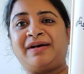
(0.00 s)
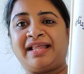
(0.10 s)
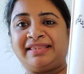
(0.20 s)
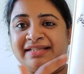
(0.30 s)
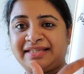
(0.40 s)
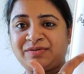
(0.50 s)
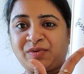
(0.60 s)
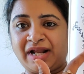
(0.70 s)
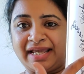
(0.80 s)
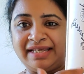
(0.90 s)
and this is
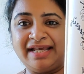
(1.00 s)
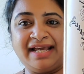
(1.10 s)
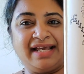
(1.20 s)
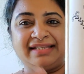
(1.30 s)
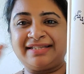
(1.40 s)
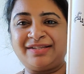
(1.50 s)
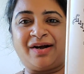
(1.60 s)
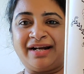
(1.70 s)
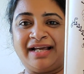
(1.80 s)
what I just thought,